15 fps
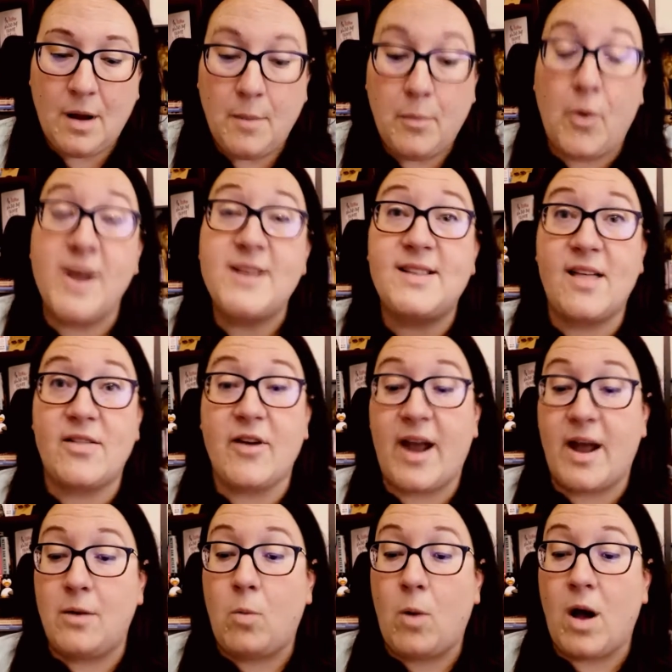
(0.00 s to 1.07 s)
Boys, on the other
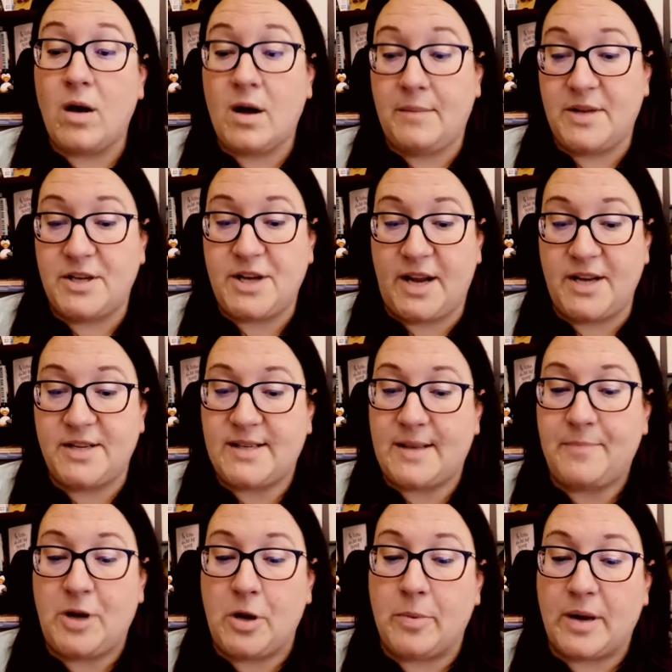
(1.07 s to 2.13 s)
hand, welcome the changes that
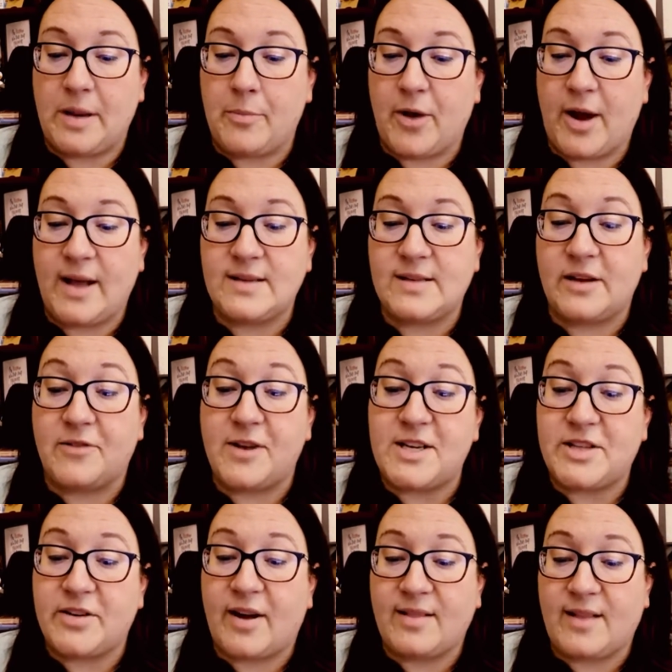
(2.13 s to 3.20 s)
puberty brings. They reach
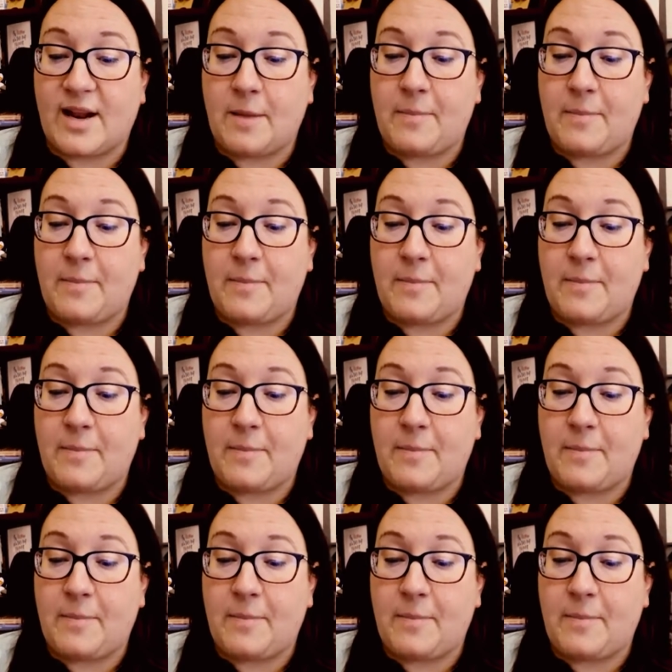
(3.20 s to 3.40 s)
their athletic